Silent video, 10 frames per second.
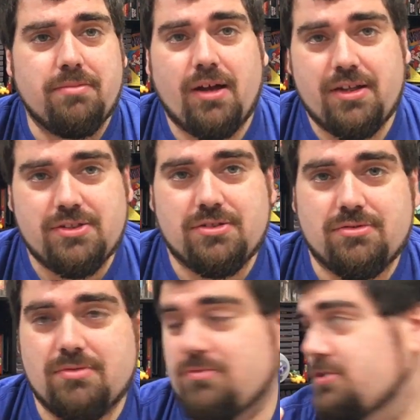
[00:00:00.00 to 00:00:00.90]
Mine
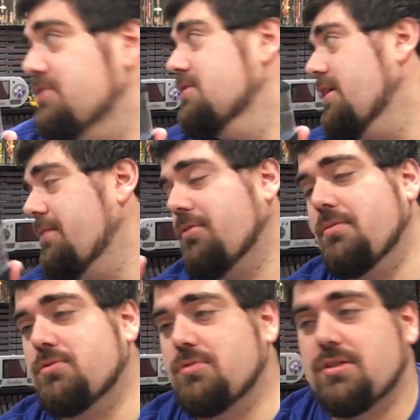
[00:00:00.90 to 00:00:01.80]
Storm, which the game
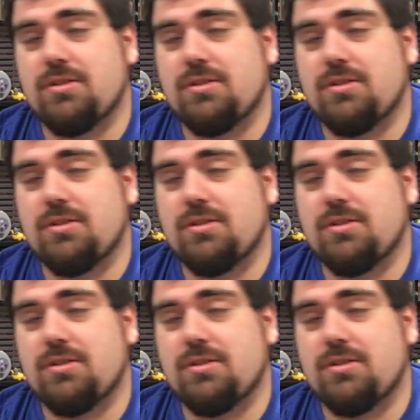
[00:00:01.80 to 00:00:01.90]
comes with.